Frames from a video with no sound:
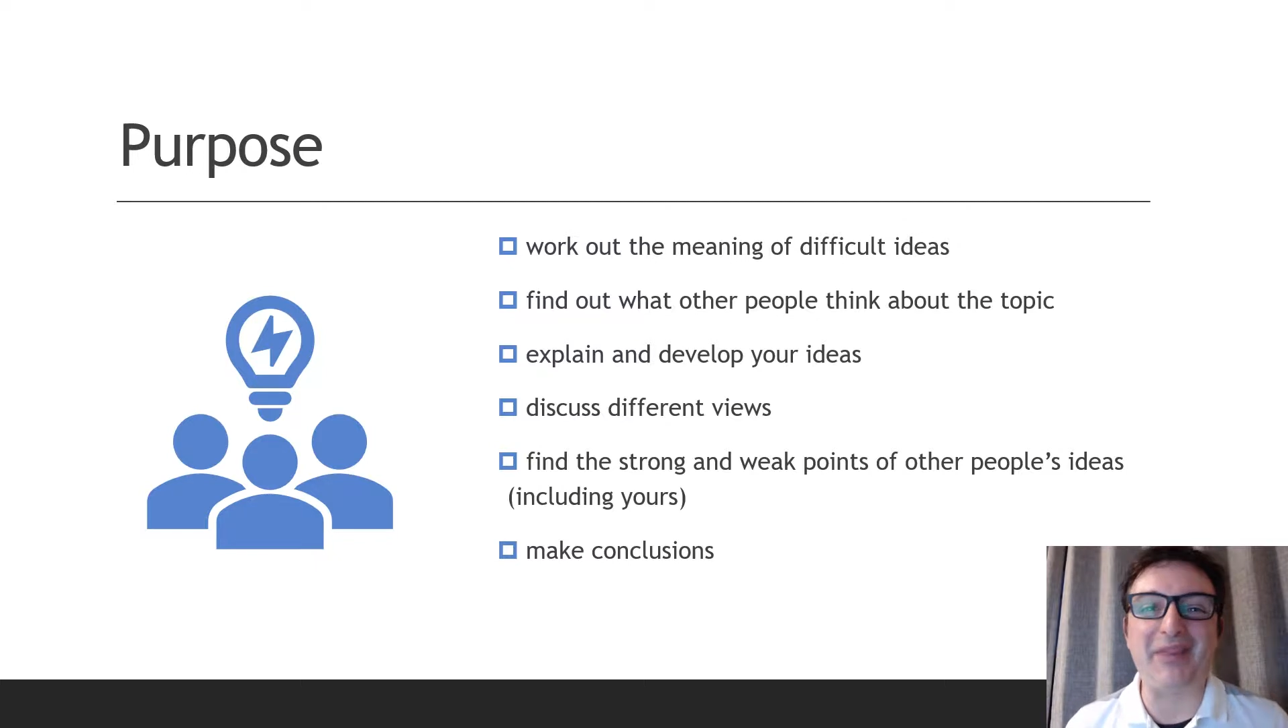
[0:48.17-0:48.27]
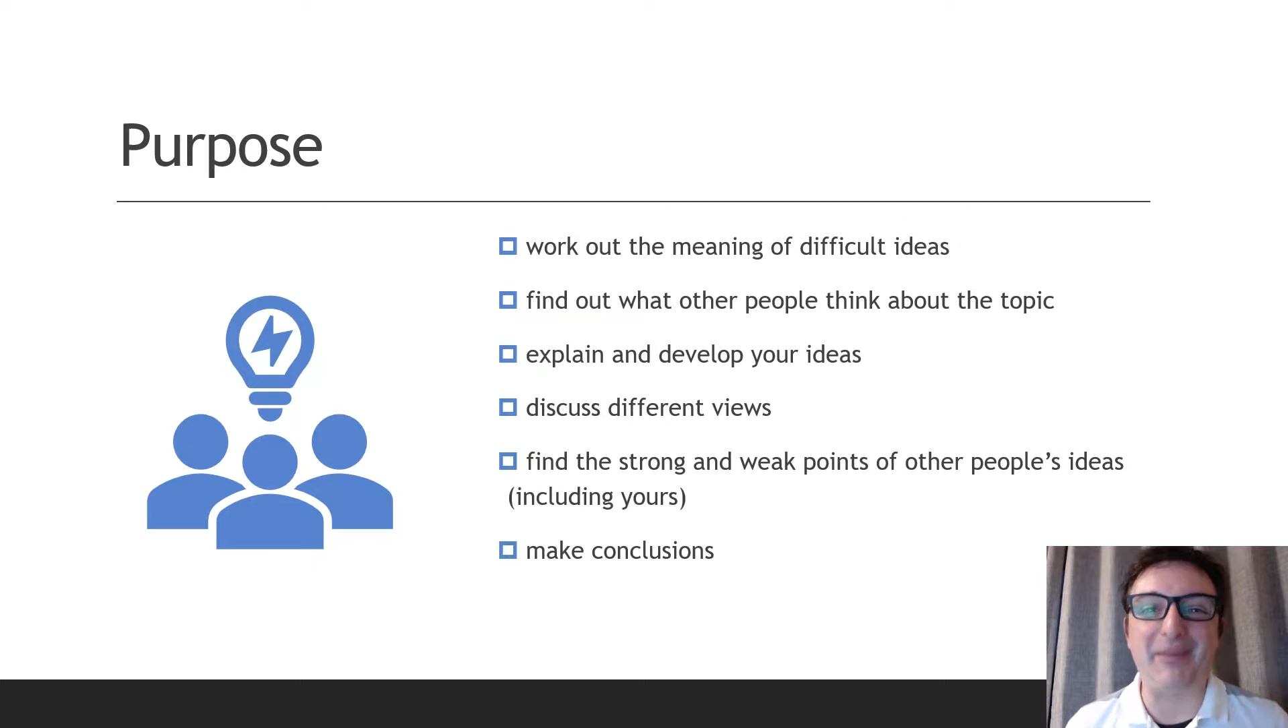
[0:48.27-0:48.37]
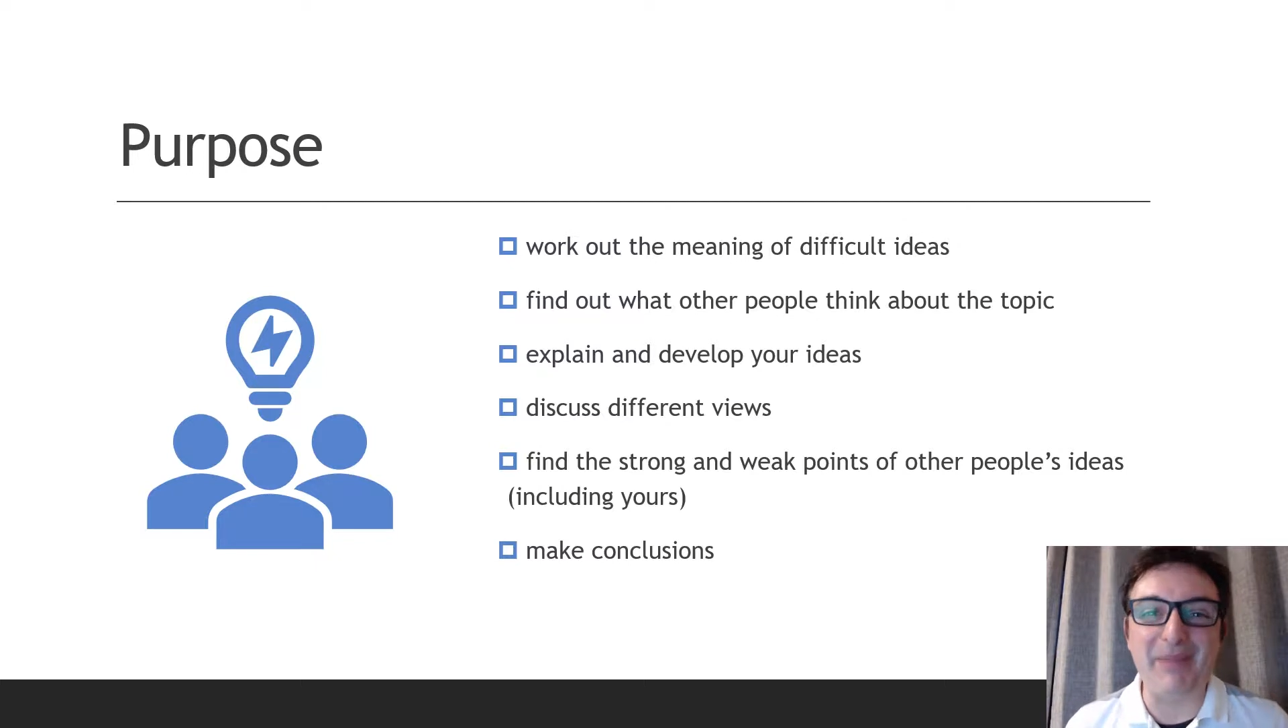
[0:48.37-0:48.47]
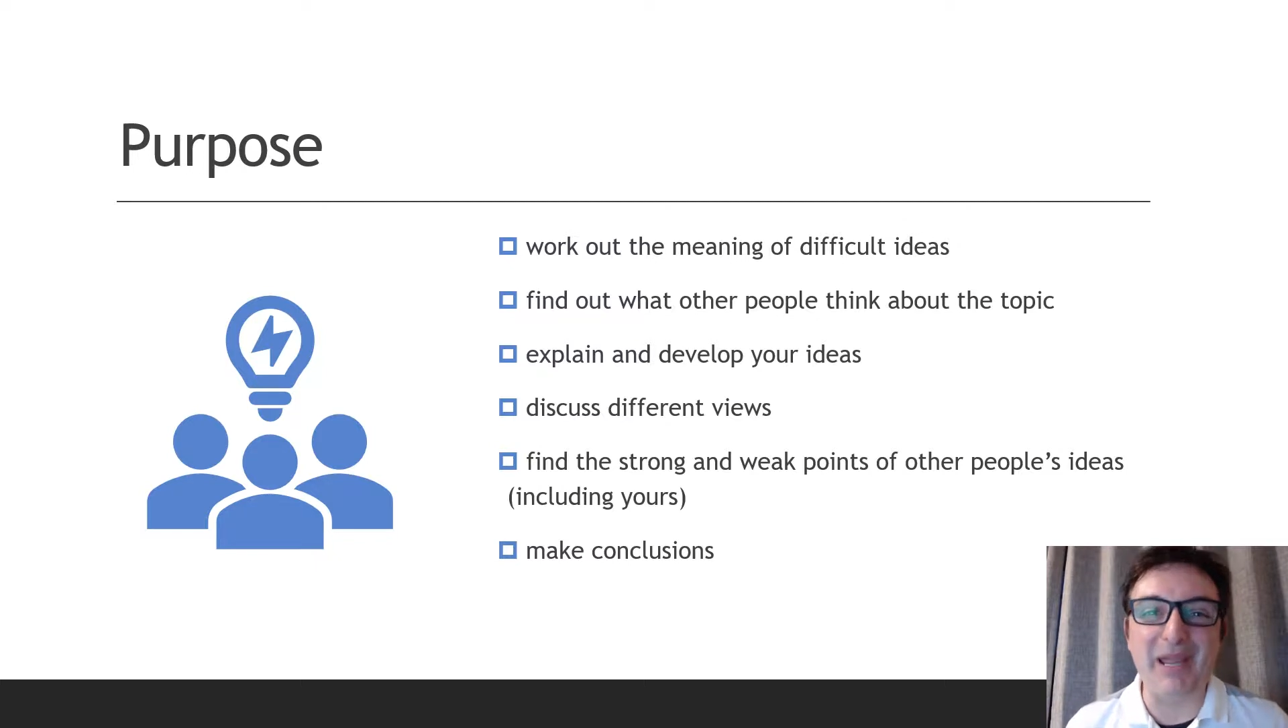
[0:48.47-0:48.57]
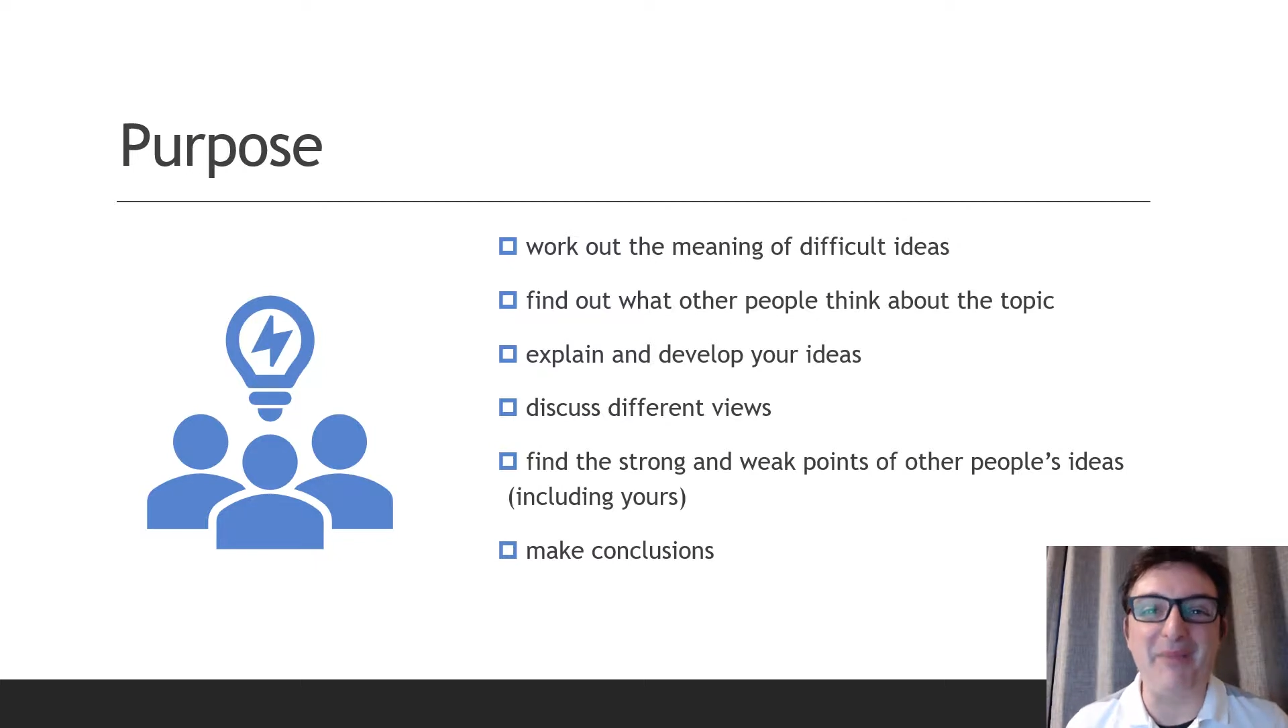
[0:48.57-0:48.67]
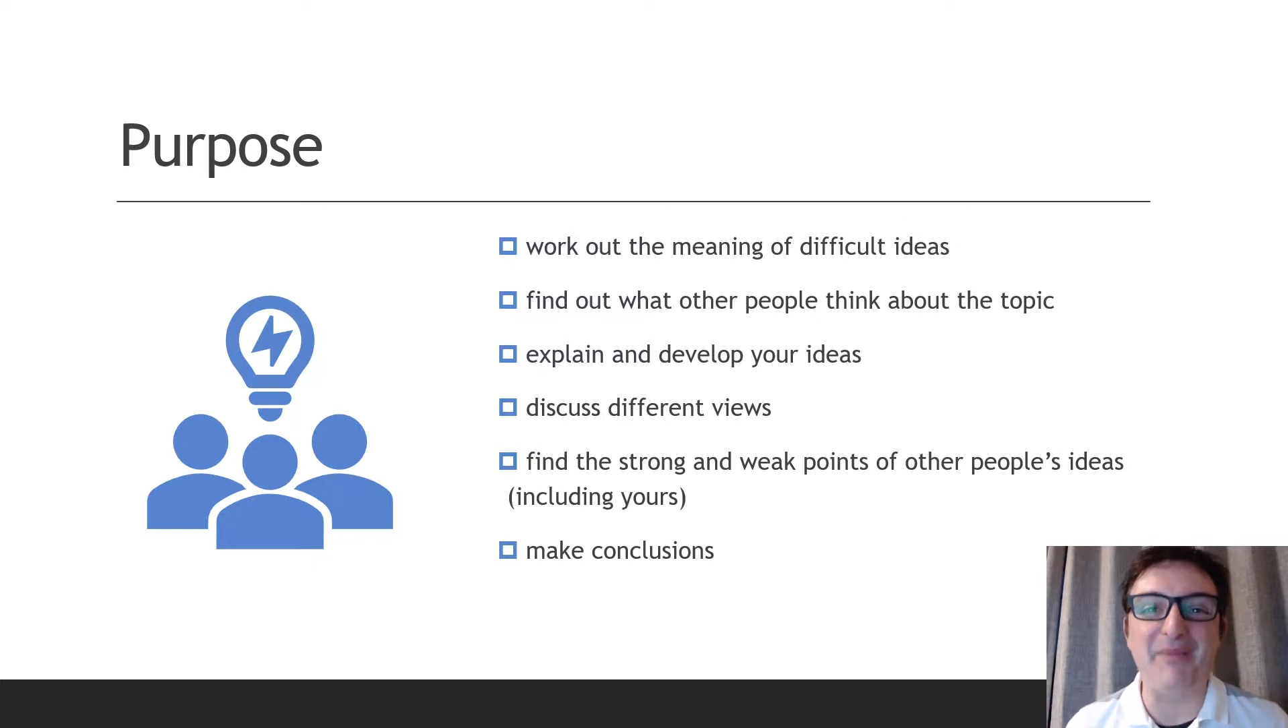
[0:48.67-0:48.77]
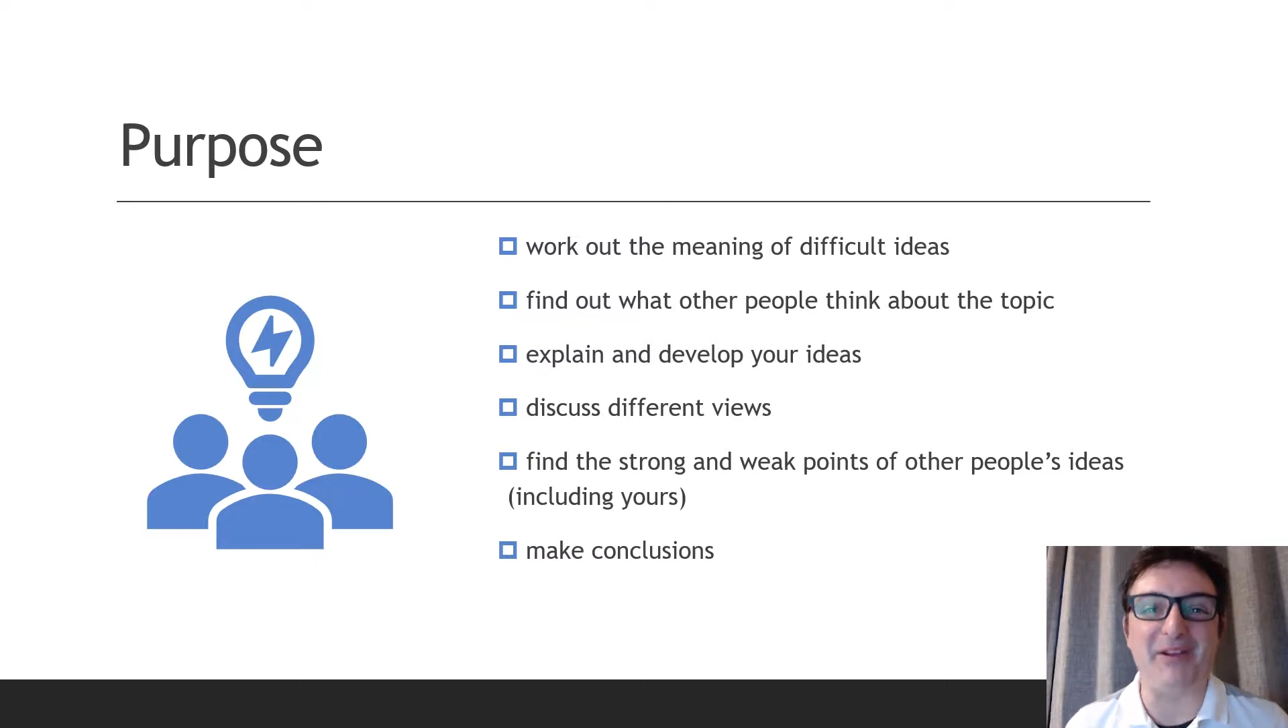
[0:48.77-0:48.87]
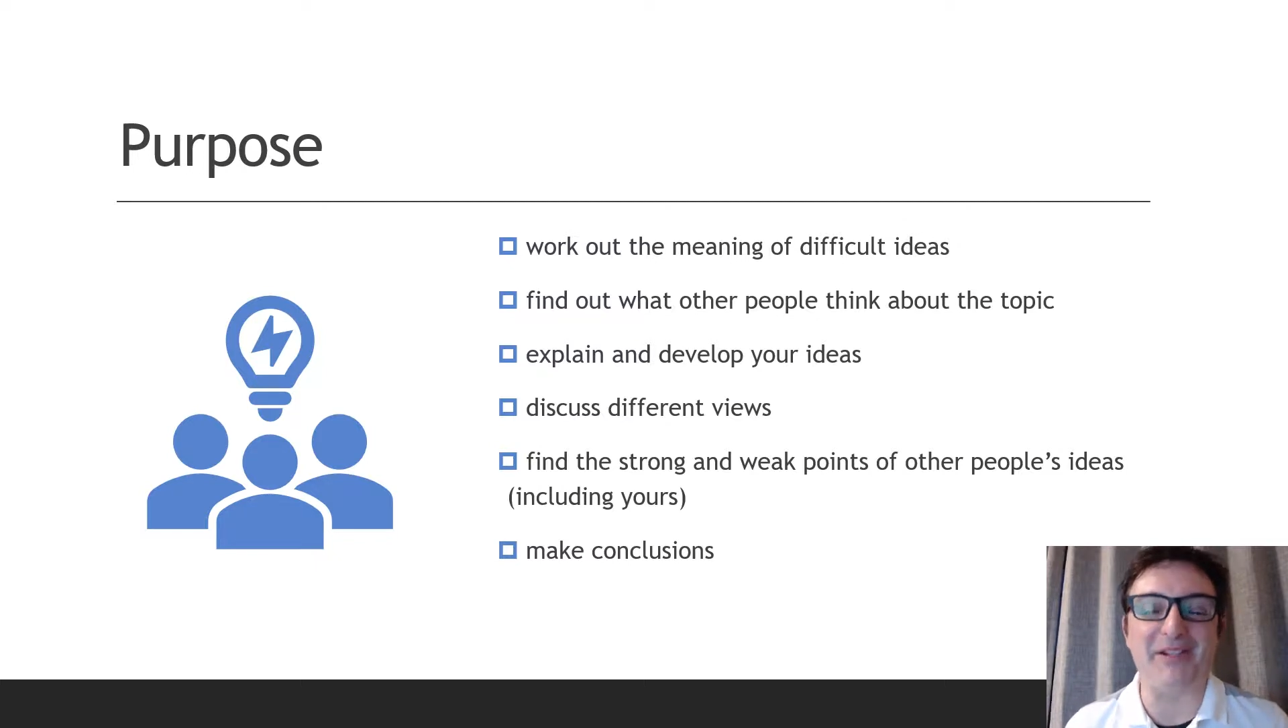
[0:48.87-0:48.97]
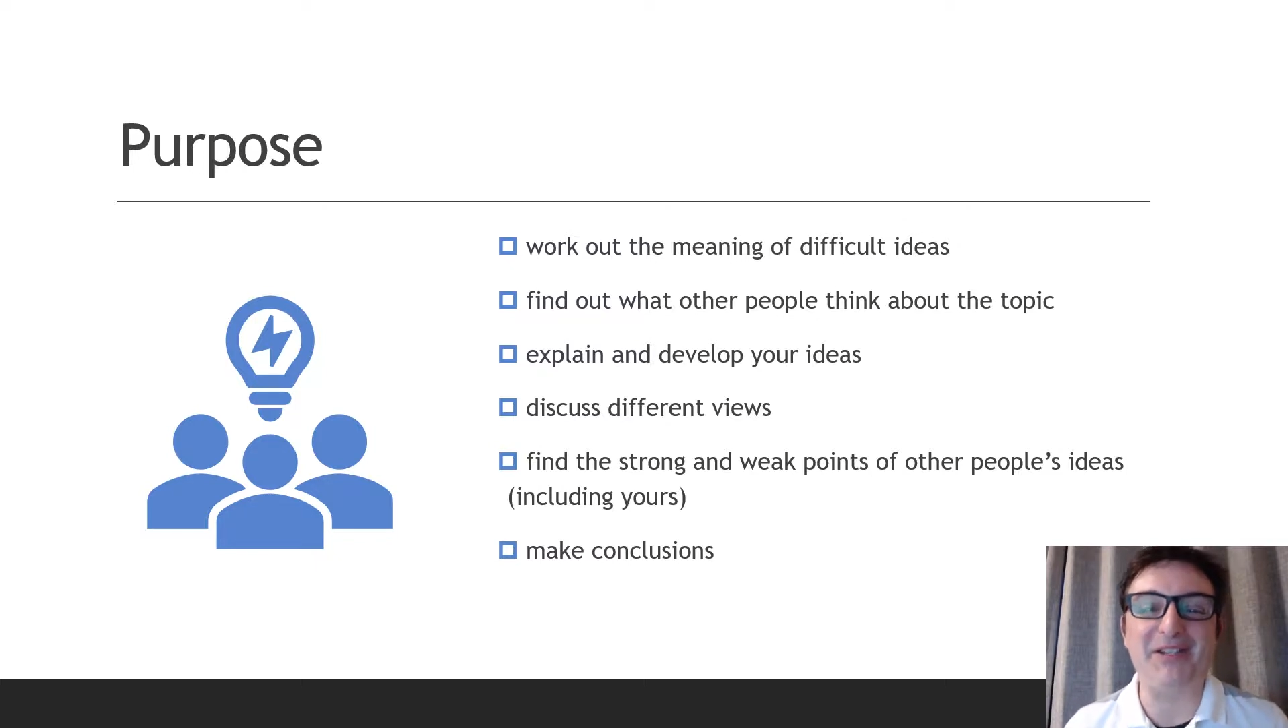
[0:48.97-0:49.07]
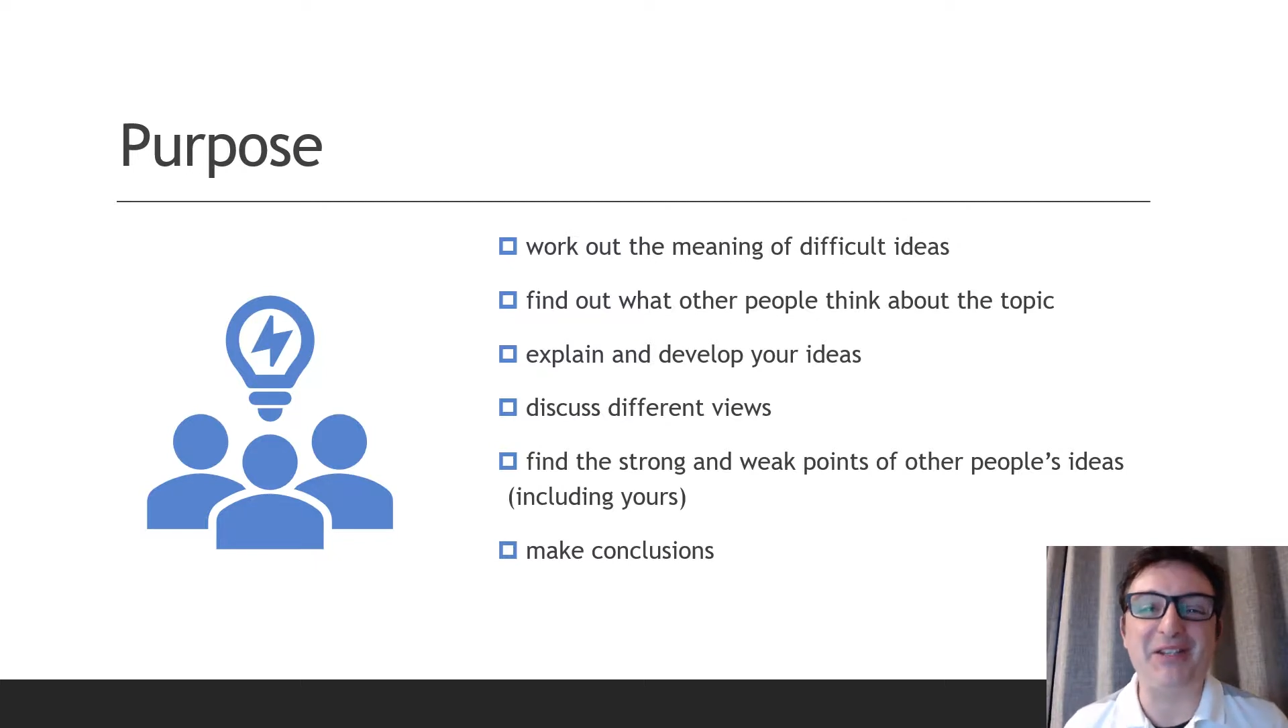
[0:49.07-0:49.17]
the
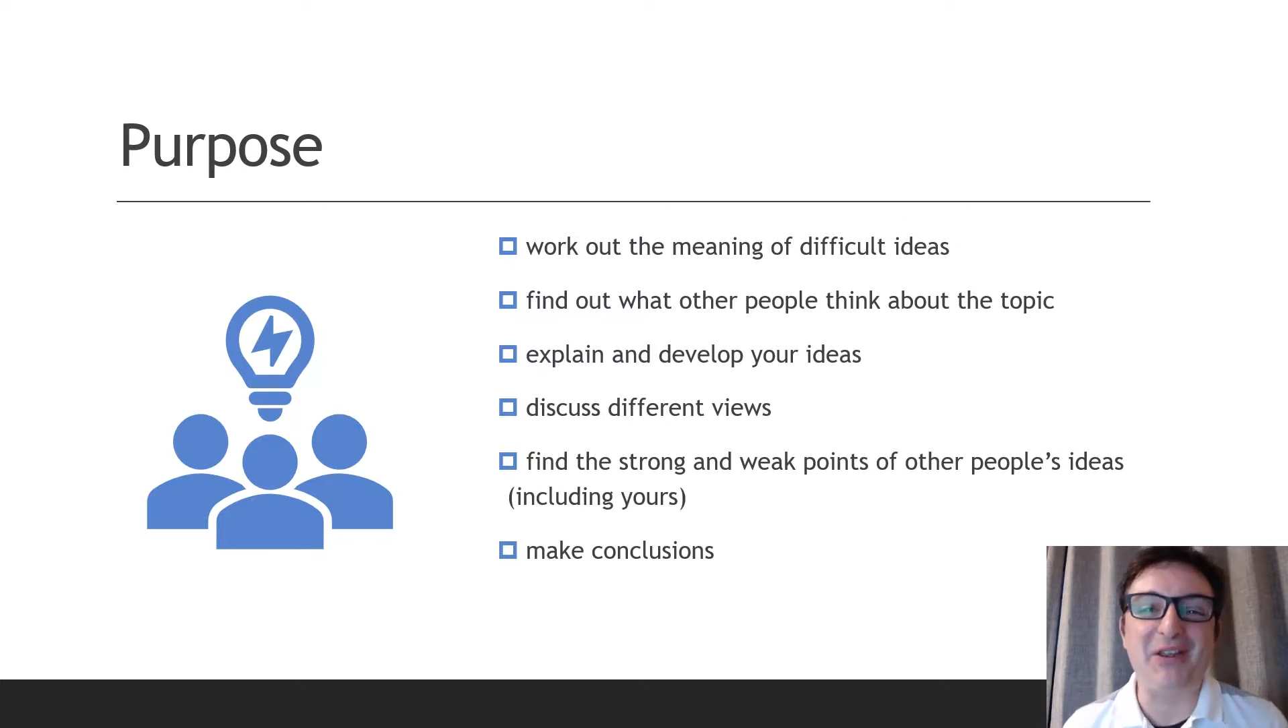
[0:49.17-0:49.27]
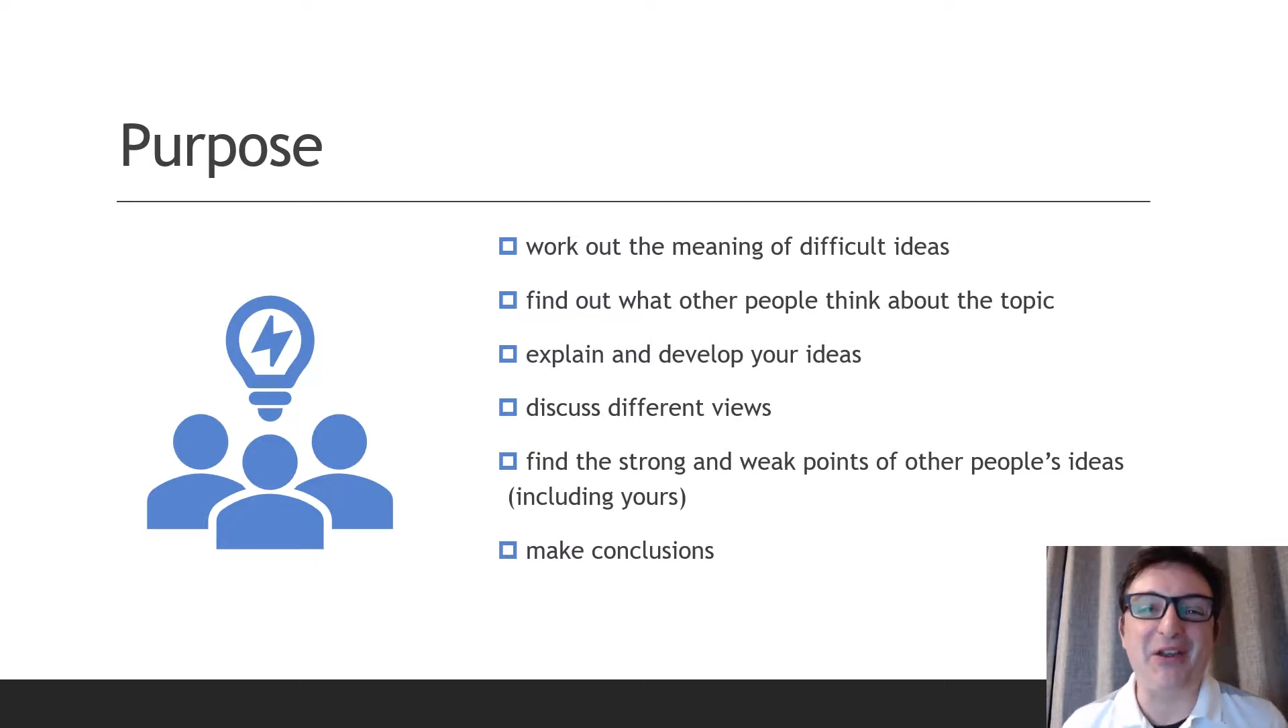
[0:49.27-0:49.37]
purpose